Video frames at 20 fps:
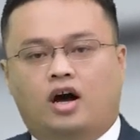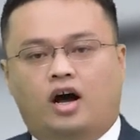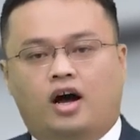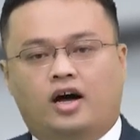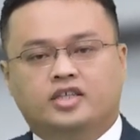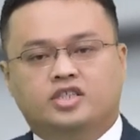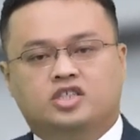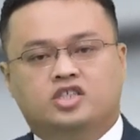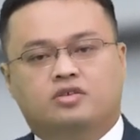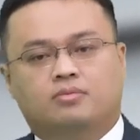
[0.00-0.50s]

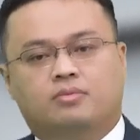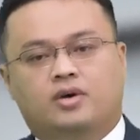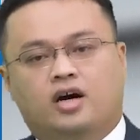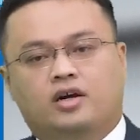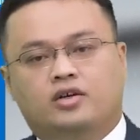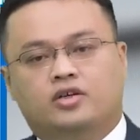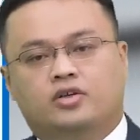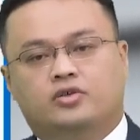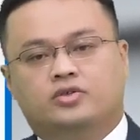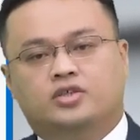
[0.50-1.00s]
Oxygen
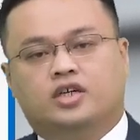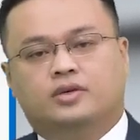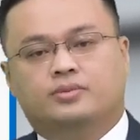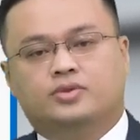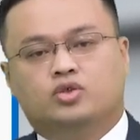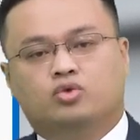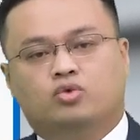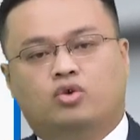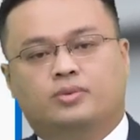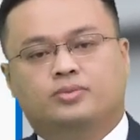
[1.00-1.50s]
molecules
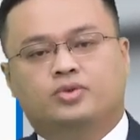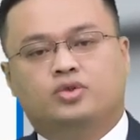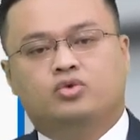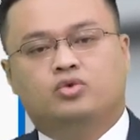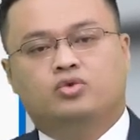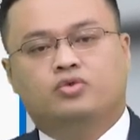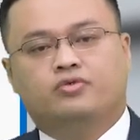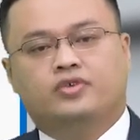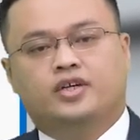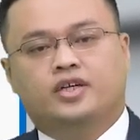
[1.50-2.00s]
absorb
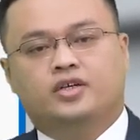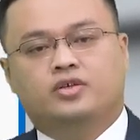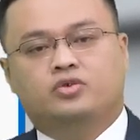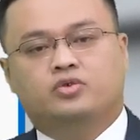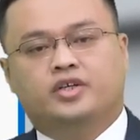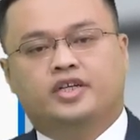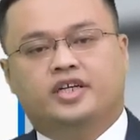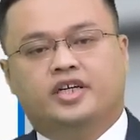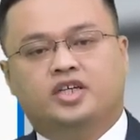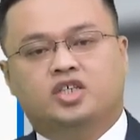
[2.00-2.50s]

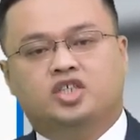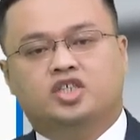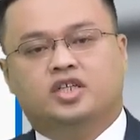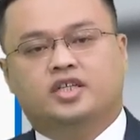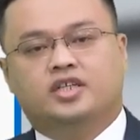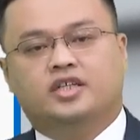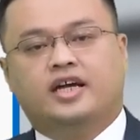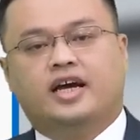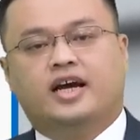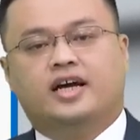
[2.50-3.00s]
UV
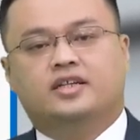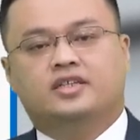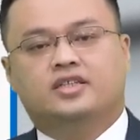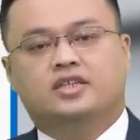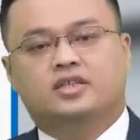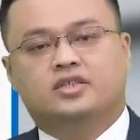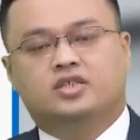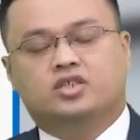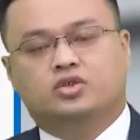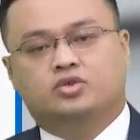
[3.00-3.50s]
radiation and
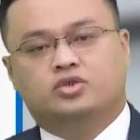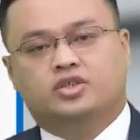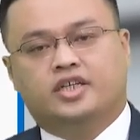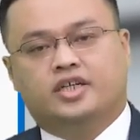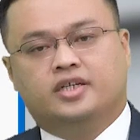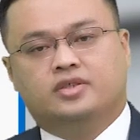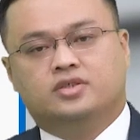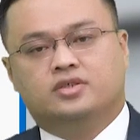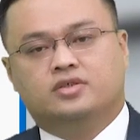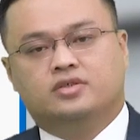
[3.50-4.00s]

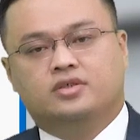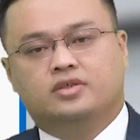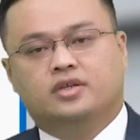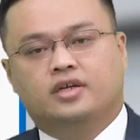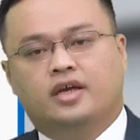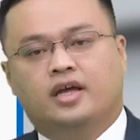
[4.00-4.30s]
dissociates.